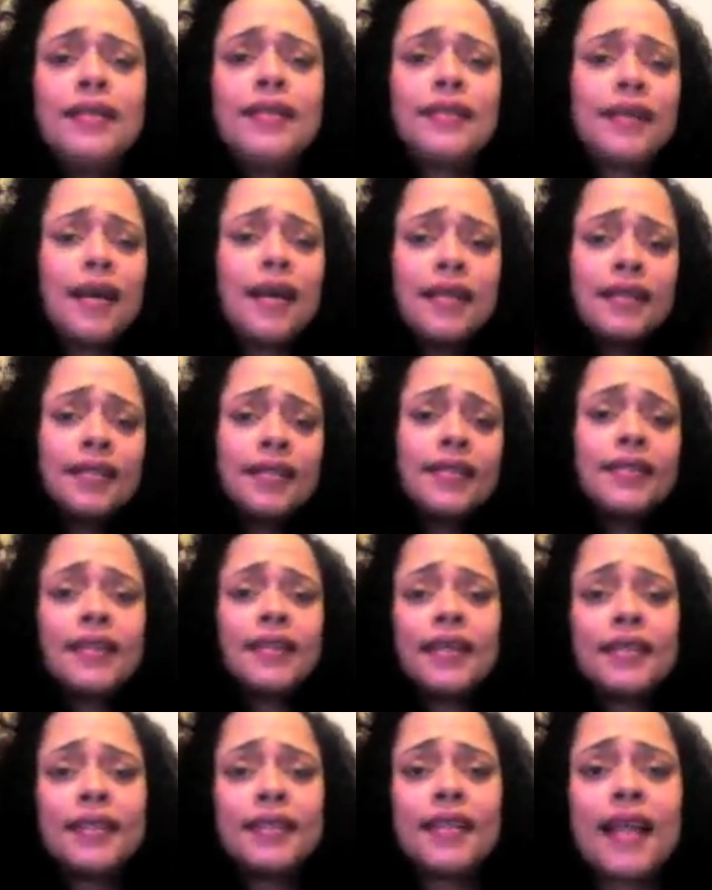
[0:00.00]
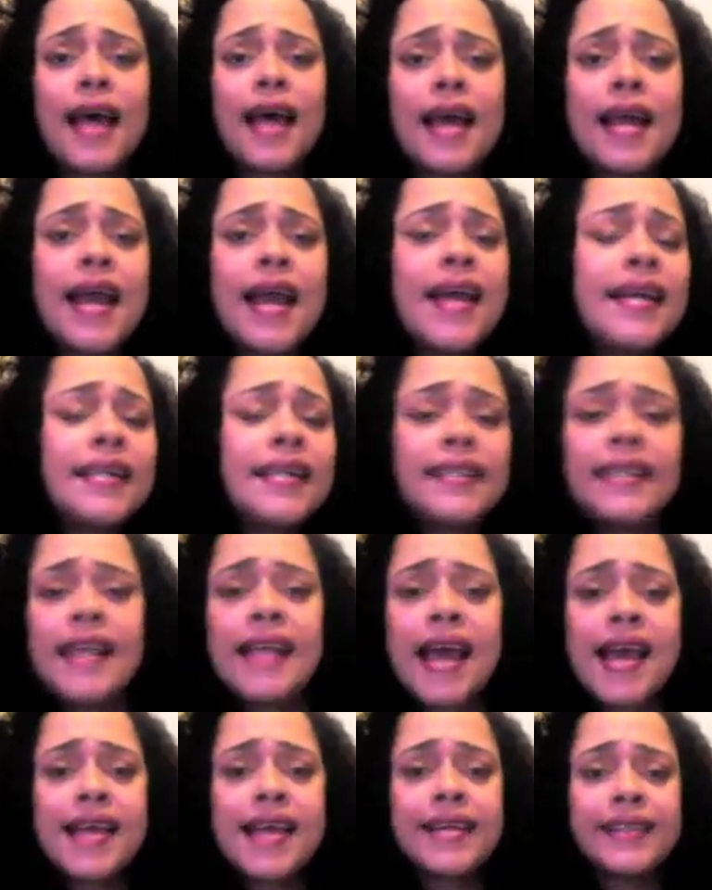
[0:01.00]
tons and tons of land, acres and
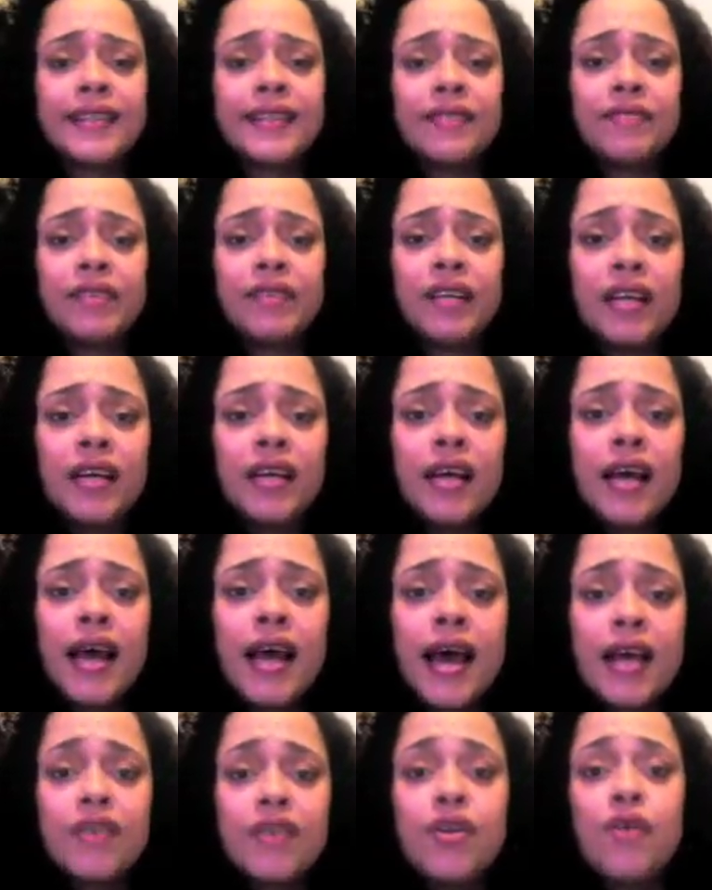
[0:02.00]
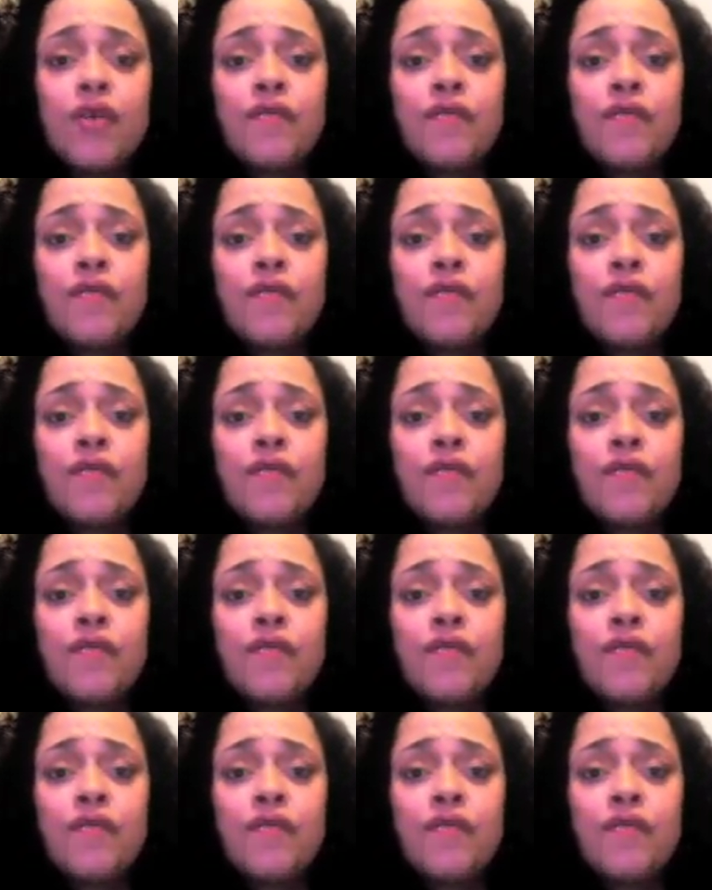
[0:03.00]
acres of it. And,